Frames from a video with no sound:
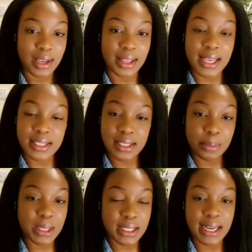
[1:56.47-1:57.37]
that's
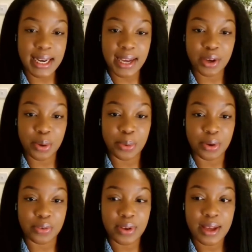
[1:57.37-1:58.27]
something to let go
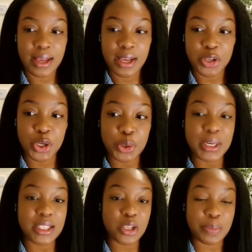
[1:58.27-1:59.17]
of. You
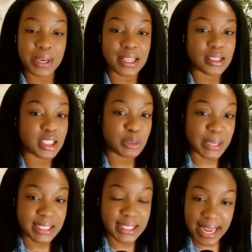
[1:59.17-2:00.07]
need to begin to
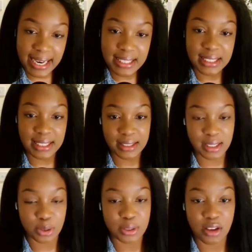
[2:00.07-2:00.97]
speak tenderly
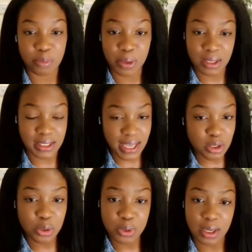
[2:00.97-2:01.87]
to yourself because guess
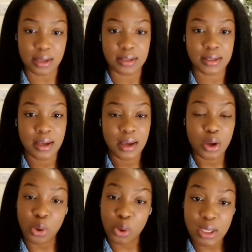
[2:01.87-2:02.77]
who does?
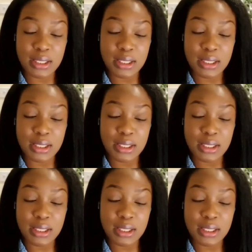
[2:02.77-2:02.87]
God